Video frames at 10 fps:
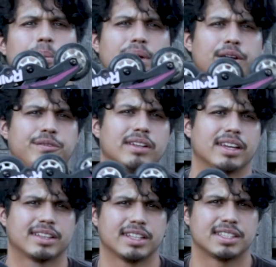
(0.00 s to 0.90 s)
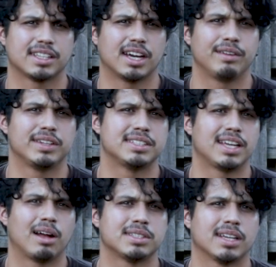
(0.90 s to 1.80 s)
but I feel like that's kind of its
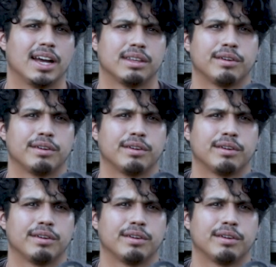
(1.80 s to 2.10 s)
downside.